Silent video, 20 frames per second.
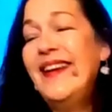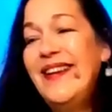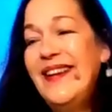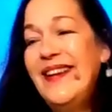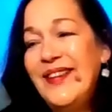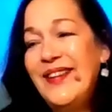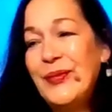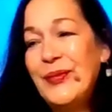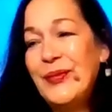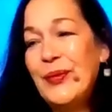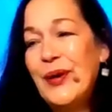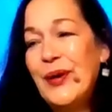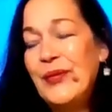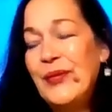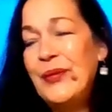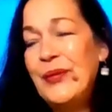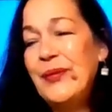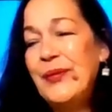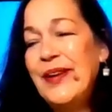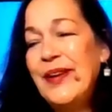is
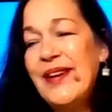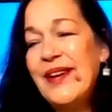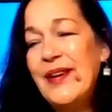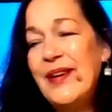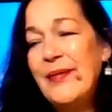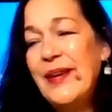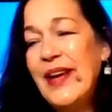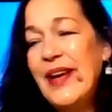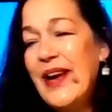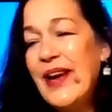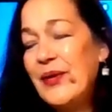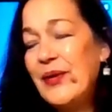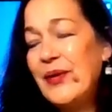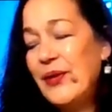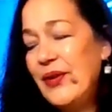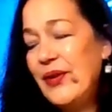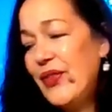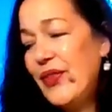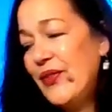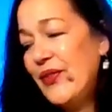what will be coming out
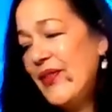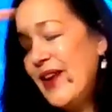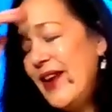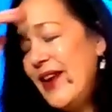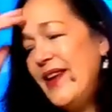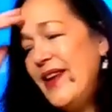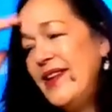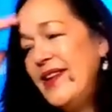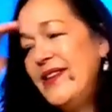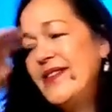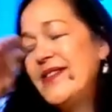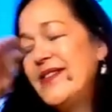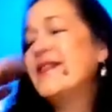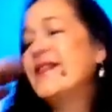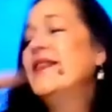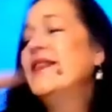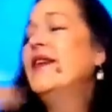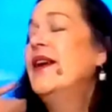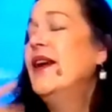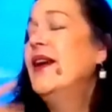on
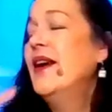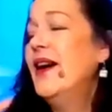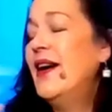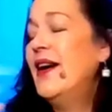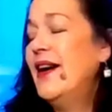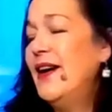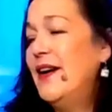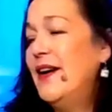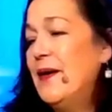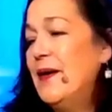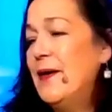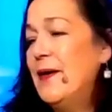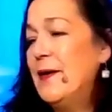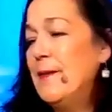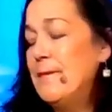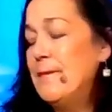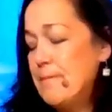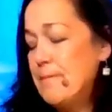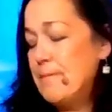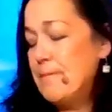Threads.
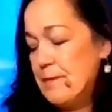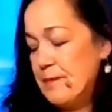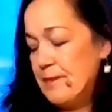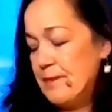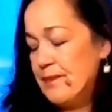Let's